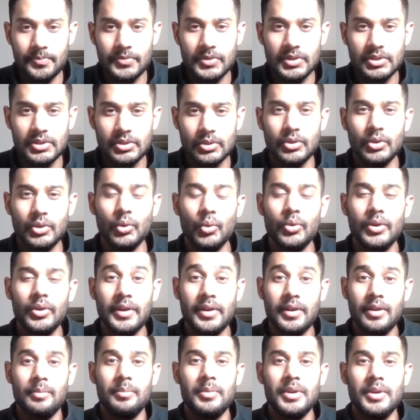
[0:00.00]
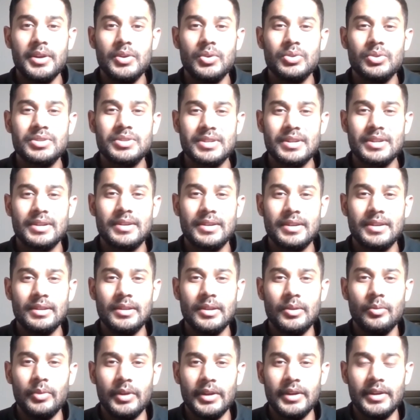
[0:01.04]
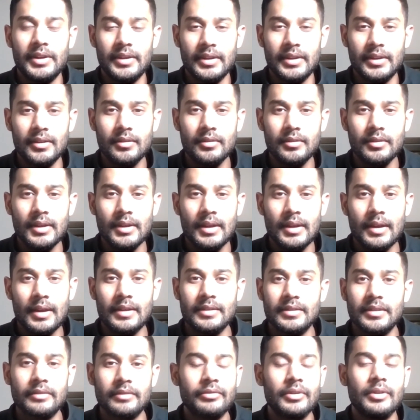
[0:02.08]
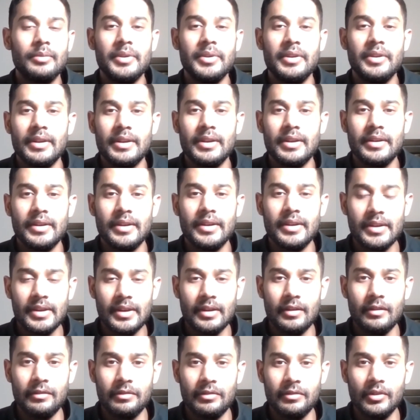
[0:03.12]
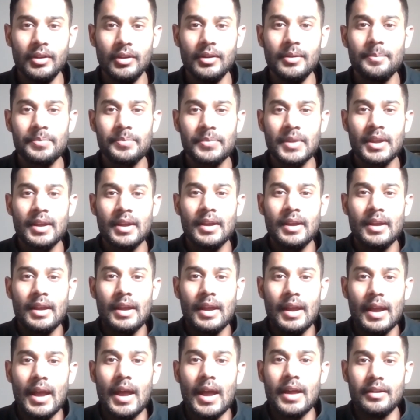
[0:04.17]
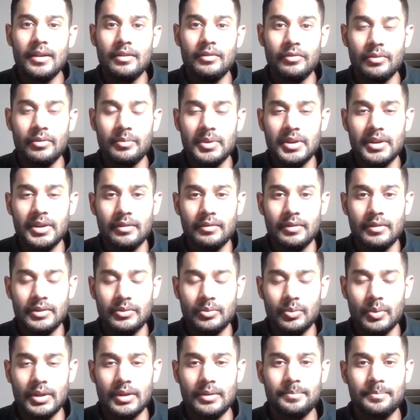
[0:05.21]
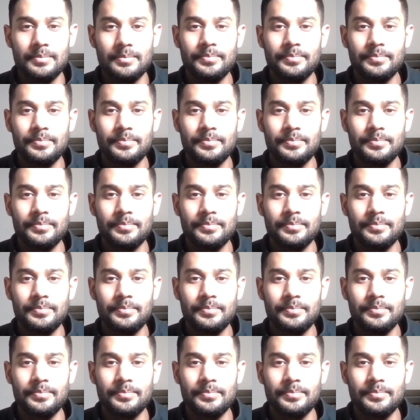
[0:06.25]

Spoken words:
So do recommend to stick till the very end, as it will be really, really helpful and informative as well.